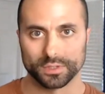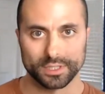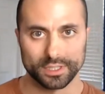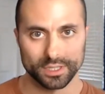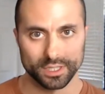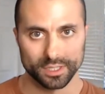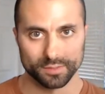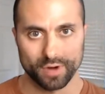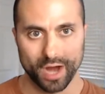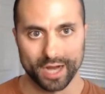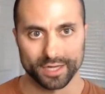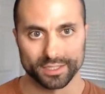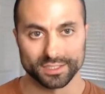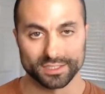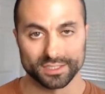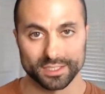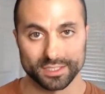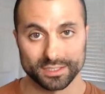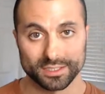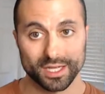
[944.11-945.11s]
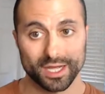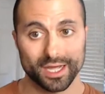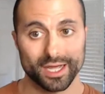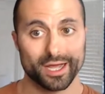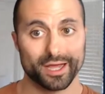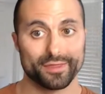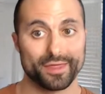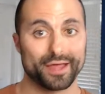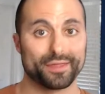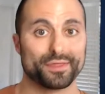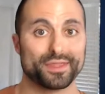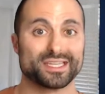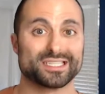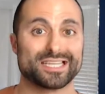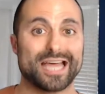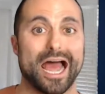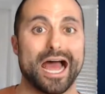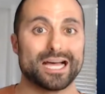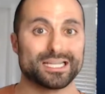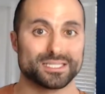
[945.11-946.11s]
healing practices that
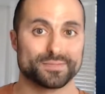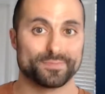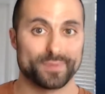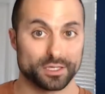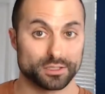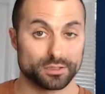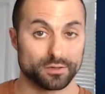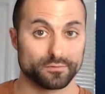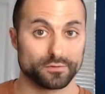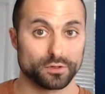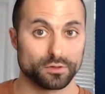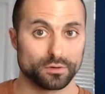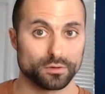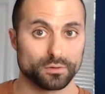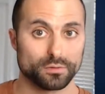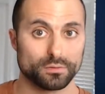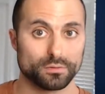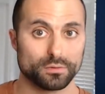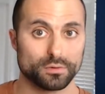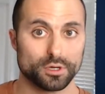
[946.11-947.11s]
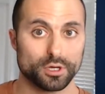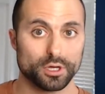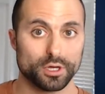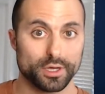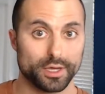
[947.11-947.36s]
this aspect of you